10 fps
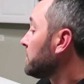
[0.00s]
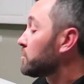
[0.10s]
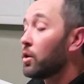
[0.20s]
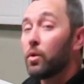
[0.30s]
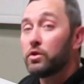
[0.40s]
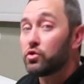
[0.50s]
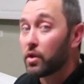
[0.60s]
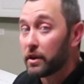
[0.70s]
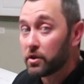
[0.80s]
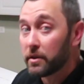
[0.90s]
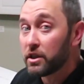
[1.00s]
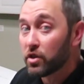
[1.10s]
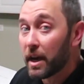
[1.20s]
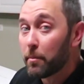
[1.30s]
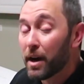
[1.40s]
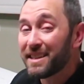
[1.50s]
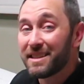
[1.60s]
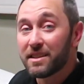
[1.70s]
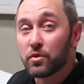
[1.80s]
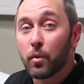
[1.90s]
So during the drying
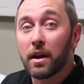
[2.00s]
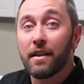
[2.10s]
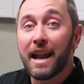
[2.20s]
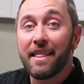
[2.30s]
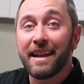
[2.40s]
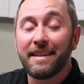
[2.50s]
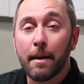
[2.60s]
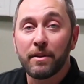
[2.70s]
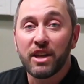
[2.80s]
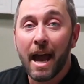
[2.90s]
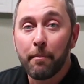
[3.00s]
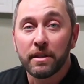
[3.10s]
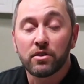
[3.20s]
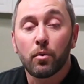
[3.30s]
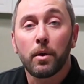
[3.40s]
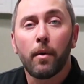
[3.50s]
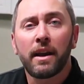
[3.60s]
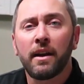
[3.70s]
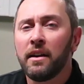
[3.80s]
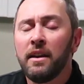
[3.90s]
process is when a lot of that damage happens. So we
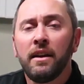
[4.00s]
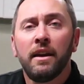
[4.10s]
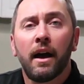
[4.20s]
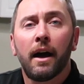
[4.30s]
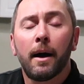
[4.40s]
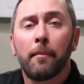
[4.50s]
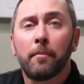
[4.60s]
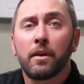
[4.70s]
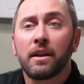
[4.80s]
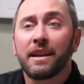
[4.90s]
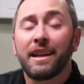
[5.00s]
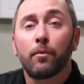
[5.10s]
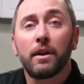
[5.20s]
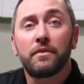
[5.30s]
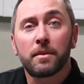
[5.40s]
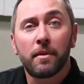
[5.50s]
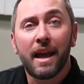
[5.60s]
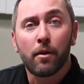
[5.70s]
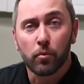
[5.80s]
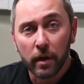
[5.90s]
wanna get rid of some of
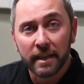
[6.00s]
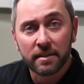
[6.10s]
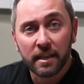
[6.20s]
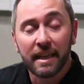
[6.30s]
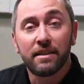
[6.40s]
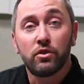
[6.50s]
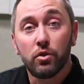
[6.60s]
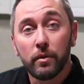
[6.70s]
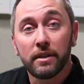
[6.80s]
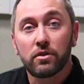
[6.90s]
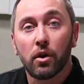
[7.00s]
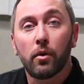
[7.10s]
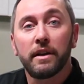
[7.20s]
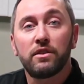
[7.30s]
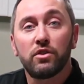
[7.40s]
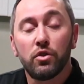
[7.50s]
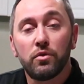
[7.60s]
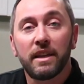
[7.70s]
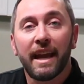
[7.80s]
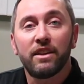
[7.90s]
that risk, and doing so is
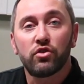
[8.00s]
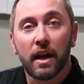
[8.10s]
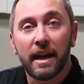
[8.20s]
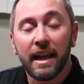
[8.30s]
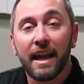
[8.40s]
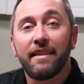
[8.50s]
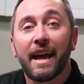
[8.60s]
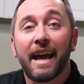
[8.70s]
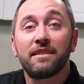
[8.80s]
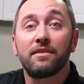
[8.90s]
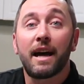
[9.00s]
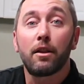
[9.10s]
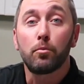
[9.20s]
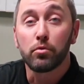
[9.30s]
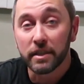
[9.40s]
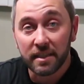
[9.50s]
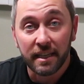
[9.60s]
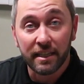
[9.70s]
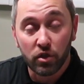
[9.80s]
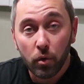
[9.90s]
using a drying aid that has a lot of
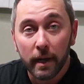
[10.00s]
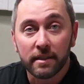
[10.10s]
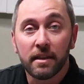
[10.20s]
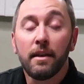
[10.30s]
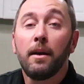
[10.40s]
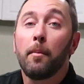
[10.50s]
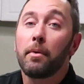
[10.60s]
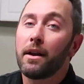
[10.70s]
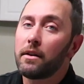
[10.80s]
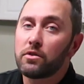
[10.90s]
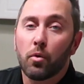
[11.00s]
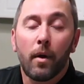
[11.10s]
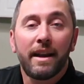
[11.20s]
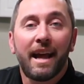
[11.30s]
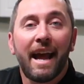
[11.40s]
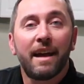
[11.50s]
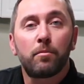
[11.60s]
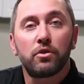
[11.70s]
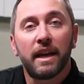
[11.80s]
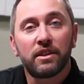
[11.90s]
lubricity to it. But also, why not
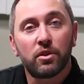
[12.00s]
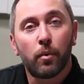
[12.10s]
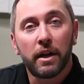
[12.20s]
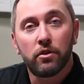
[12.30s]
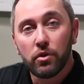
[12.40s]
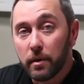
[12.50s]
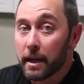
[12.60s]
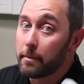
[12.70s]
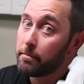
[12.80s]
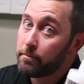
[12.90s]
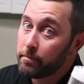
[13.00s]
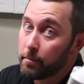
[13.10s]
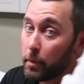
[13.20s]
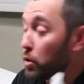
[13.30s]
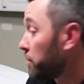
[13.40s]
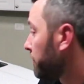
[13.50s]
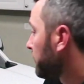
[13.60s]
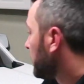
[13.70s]
add protection while you're doing it? Boom.